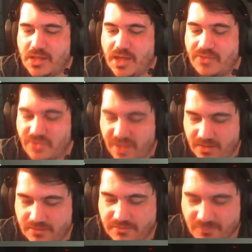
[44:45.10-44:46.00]
And
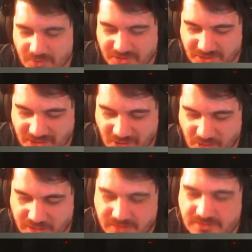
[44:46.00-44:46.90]
then when you go
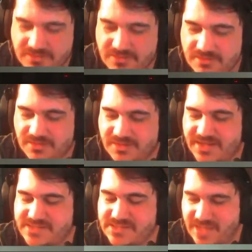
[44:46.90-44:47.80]
in the
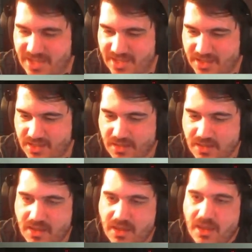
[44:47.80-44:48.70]
next day,
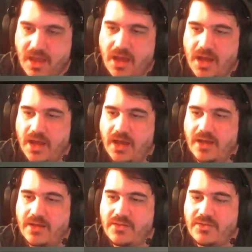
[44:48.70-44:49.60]

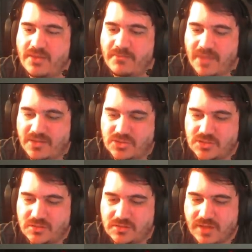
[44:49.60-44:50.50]
they
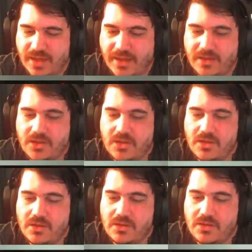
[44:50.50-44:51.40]
mentioned that
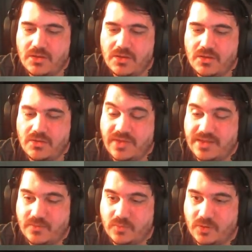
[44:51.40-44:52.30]

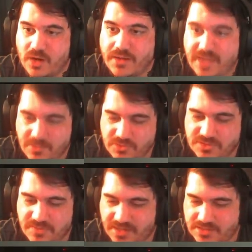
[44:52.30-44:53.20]
they were unable
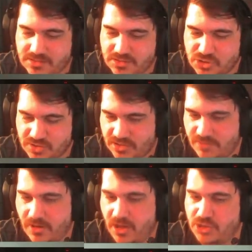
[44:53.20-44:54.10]
to make it to the trailer
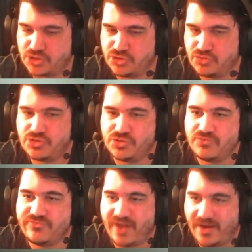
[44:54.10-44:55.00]
park due to
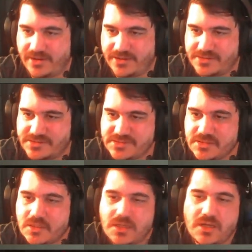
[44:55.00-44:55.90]
fires,
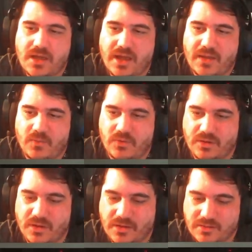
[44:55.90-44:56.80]
and
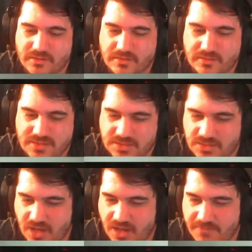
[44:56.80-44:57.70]
did
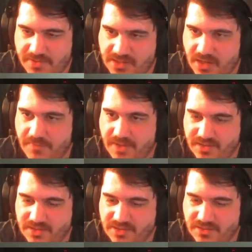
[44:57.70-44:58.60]
not pick up
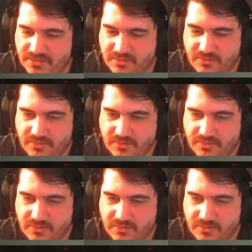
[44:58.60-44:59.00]
anything